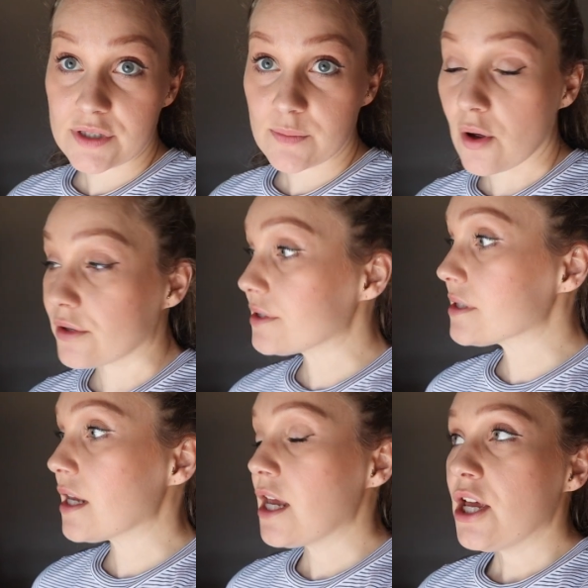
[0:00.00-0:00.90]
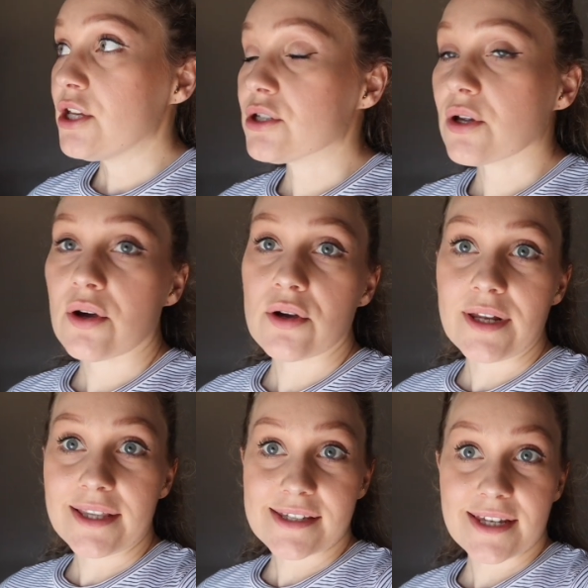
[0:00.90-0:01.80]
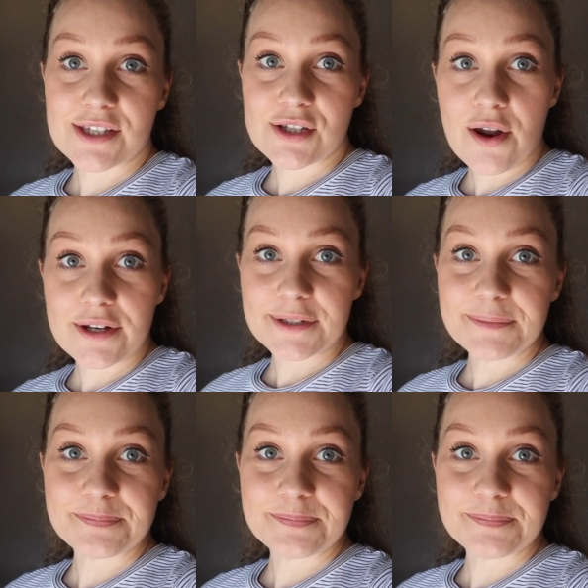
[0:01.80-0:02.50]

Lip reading: responds. So let's get started.